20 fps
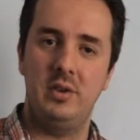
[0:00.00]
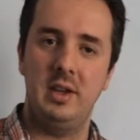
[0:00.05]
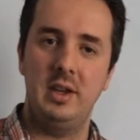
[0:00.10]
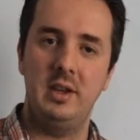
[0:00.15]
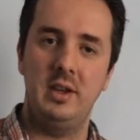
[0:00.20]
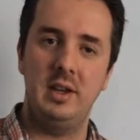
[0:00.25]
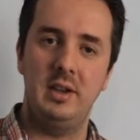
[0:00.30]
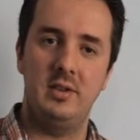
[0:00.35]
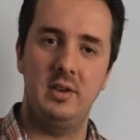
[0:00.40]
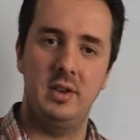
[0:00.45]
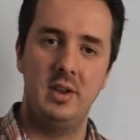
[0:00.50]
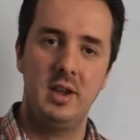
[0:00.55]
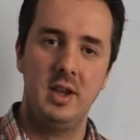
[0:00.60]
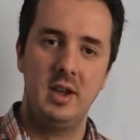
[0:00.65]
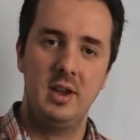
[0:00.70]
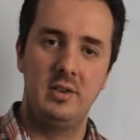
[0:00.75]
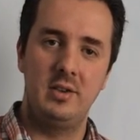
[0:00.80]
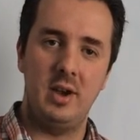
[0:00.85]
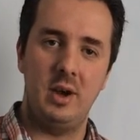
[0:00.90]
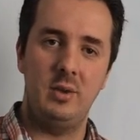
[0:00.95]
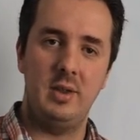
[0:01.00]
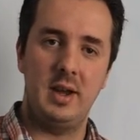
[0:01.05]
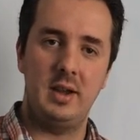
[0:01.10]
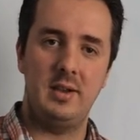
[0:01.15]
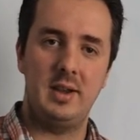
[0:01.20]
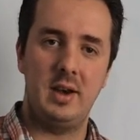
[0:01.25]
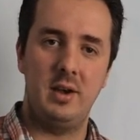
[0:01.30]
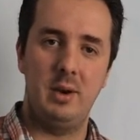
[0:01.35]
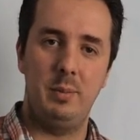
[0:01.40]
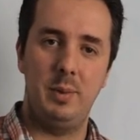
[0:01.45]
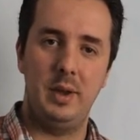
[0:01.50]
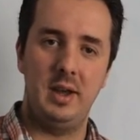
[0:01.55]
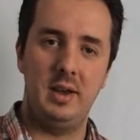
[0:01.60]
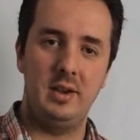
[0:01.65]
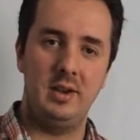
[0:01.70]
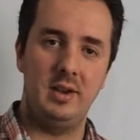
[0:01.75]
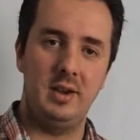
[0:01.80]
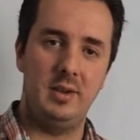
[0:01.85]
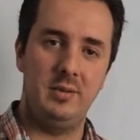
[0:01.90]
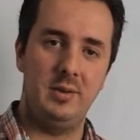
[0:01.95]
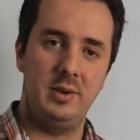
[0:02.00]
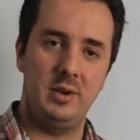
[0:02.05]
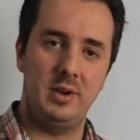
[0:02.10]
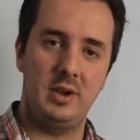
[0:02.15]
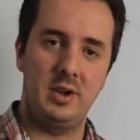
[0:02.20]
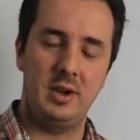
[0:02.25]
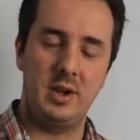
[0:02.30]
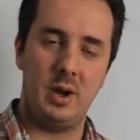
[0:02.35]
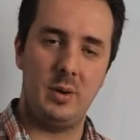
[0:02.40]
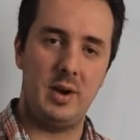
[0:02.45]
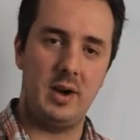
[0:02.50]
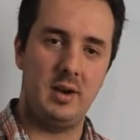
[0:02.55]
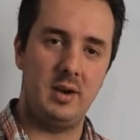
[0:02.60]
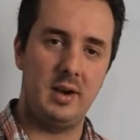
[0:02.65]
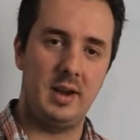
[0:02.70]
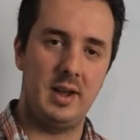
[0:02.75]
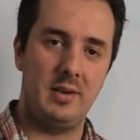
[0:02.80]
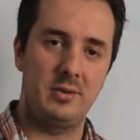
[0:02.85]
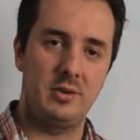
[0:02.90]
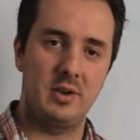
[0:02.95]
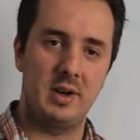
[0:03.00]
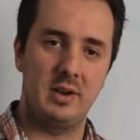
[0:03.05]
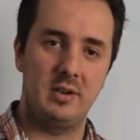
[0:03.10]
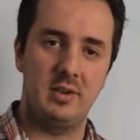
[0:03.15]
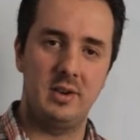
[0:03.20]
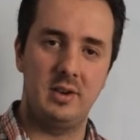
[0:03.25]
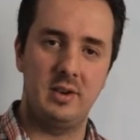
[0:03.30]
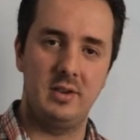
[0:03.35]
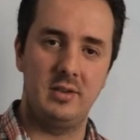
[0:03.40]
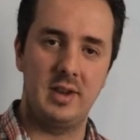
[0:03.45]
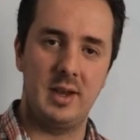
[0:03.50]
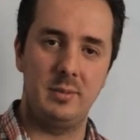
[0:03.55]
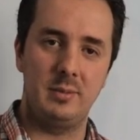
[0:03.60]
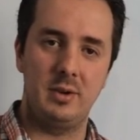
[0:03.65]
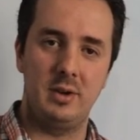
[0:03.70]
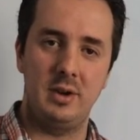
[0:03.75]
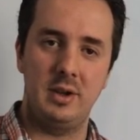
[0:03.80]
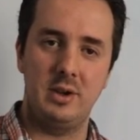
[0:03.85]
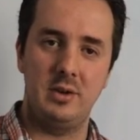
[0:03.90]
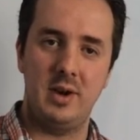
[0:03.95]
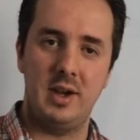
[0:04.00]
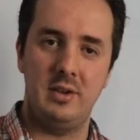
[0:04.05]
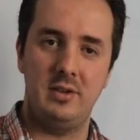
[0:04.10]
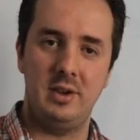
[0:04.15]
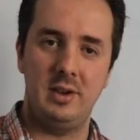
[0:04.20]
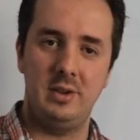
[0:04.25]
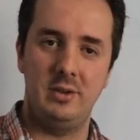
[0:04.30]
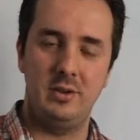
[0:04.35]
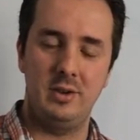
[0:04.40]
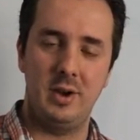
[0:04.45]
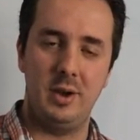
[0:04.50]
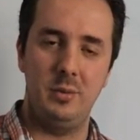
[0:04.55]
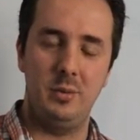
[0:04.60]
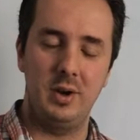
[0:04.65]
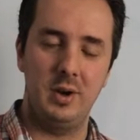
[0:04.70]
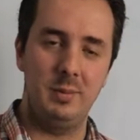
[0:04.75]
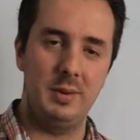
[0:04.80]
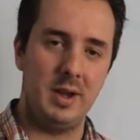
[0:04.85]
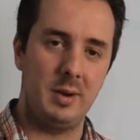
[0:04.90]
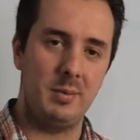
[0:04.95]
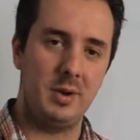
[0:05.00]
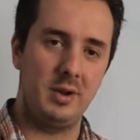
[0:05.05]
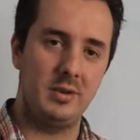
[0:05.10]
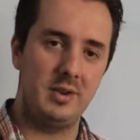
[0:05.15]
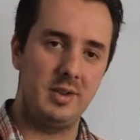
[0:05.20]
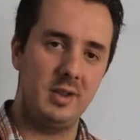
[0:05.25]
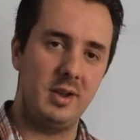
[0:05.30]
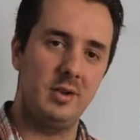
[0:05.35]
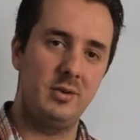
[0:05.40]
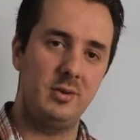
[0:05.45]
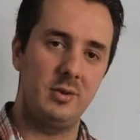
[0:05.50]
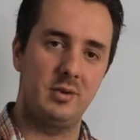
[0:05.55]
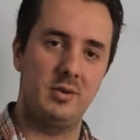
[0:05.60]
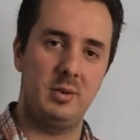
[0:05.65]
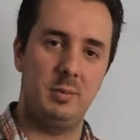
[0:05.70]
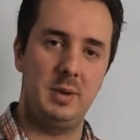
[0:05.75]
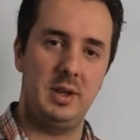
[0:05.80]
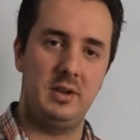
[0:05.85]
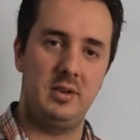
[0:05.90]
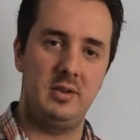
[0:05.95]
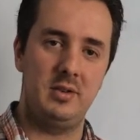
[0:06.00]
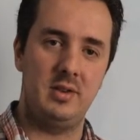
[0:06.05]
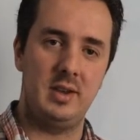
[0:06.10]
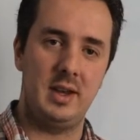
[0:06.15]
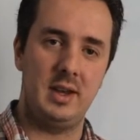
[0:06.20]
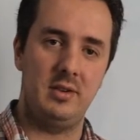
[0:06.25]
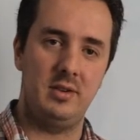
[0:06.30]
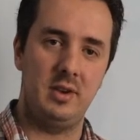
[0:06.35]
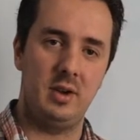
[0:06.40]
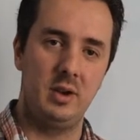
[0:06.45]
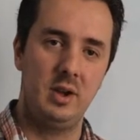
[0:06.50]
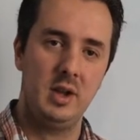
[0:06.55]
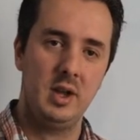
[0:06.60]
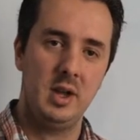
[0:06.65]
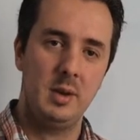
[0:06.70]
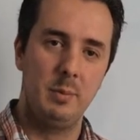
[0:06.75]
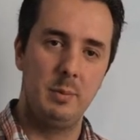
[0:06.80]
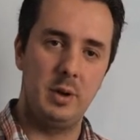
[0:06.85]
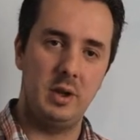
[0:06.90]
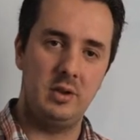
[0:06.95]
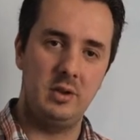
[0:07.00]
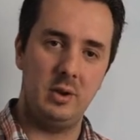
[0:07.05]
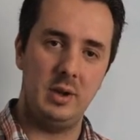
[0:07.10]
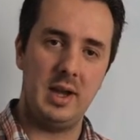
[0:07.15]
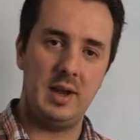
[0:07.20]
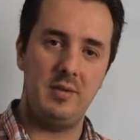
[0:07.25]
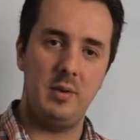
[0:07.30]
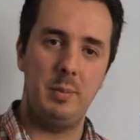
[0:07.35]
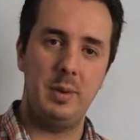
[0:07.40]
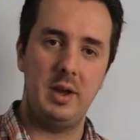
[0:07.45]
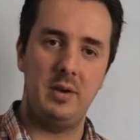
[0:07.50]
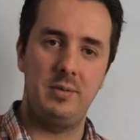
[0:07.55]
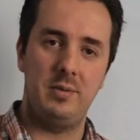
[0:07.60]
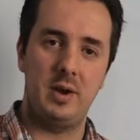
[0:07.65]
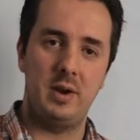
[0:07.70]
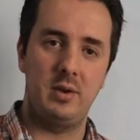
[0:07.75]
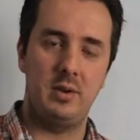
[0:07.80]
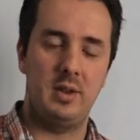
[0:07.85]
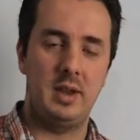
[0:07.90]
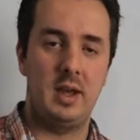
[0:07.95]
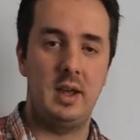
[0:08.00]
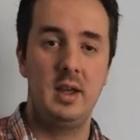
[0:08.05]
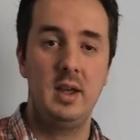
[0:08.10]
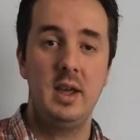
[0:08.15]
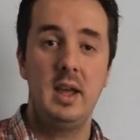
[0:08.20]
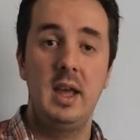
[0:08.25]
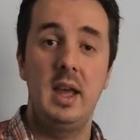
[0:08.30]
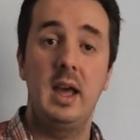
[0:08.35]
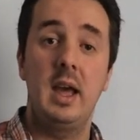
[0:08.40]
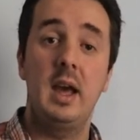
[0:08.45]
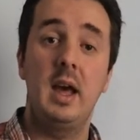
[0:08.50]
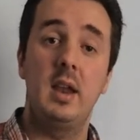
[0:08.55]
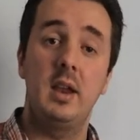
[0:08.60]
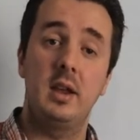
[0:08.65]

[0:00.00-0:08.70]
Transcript: But obviously you need to tone that down a bit. If you go out and have drinks and it's absolutely crazy, you don't want to be uploading those sorts of pictures there. So, but do have a bit of fun on there.